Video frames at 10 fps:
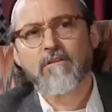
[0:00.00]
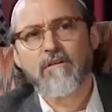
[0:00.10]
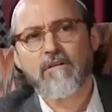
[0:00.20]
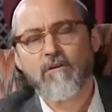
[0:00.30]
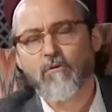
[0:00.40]

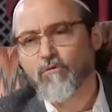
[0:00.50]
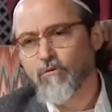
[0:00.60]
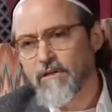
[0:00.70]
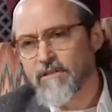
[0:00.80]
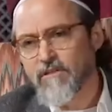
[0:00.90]
the
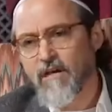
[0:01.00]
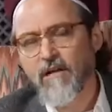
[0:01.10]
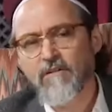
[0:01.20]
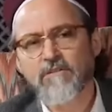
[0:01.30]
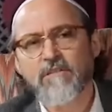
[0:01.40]
Usuli
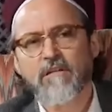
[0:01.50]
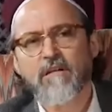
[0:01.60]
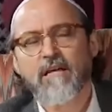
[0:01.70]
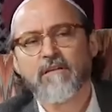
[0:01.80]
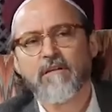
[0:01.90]
scholars,
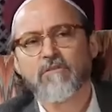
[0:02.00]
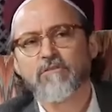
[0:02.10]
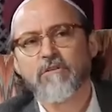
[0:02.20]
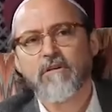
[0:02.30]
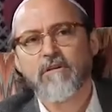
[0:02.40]
and
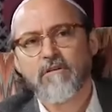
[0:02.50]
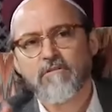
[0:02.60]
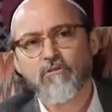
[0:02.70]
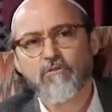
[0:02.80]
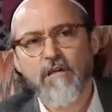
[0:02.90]
there's
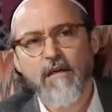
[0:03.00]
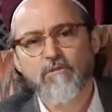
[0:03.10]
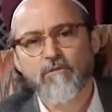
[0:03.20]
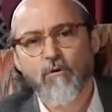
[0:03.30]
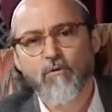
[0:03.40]
two types
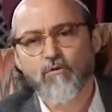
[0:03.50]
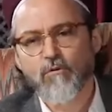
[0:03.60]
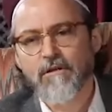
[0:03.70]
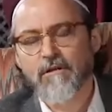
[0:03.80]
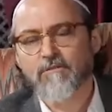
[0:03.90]
of
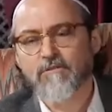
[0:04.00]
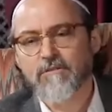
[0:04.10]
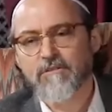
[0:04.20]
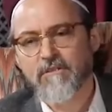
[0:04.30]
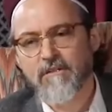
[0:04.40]
Usul in our
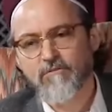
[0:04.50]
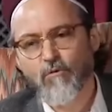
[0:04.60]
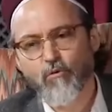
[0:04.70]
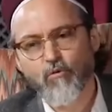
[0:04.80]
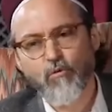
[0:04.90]
tradition, there's
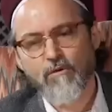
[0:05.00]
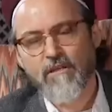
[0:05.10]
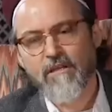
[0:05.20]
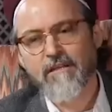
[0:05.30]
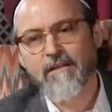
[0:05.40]
Usul
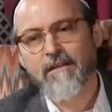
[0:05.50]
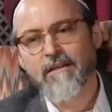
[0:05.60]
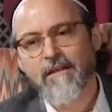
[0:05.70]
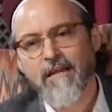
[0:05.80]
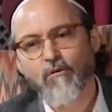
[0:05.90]

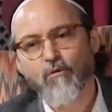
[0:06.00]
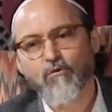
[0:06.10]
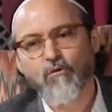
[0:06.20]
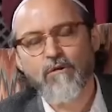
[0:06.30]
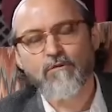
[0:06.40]
al-Din and
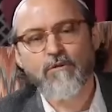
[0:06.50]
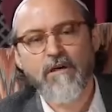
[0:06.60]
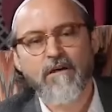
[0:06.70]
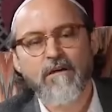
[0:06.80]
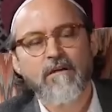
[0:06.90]
Usul
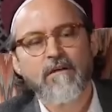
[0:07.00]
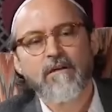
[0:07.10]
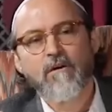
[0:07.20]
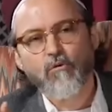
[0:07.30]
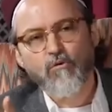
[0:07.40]
al-Fiqh.
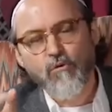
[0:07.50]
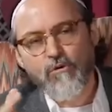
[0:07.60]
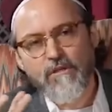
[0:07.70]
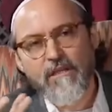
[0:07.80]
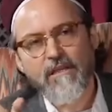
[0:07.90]

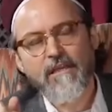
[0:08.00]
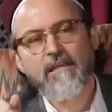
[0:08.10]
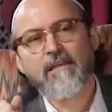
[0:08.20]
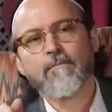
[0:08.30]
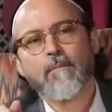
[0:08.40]
Usul
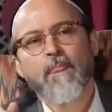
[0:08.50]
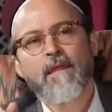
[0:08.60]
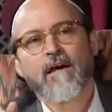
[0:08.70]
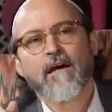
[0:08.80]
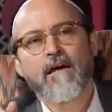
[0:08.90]

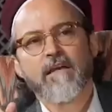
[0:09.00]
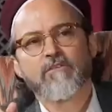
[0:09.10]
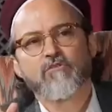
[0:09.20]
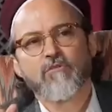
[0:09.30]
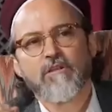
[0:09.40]
al-Din
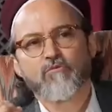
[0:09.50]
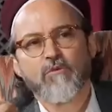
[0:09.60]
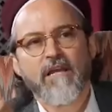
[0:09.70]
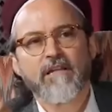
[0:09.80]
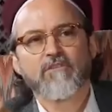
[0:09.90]
is
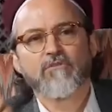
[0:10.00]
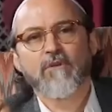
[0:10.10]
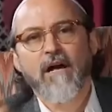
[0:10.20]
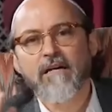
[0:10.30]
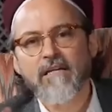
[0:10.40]
related to
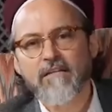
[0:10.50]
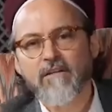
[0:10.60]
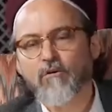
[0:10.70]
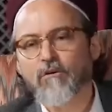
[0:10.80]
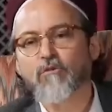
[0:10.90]

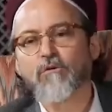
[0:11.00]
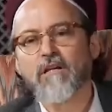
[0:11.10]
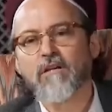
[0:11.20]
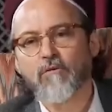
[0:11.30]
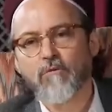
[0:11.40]
Aqidah or
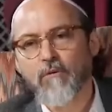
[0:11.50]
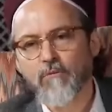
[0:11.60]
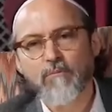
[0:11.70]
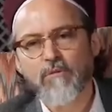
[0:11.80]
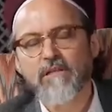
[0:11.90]
Creed or what
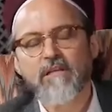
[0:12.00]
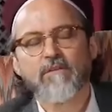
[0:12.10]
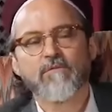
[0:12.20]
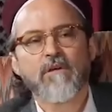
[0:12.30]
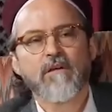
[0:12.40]
we
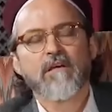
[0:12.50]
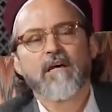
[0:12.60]
believe.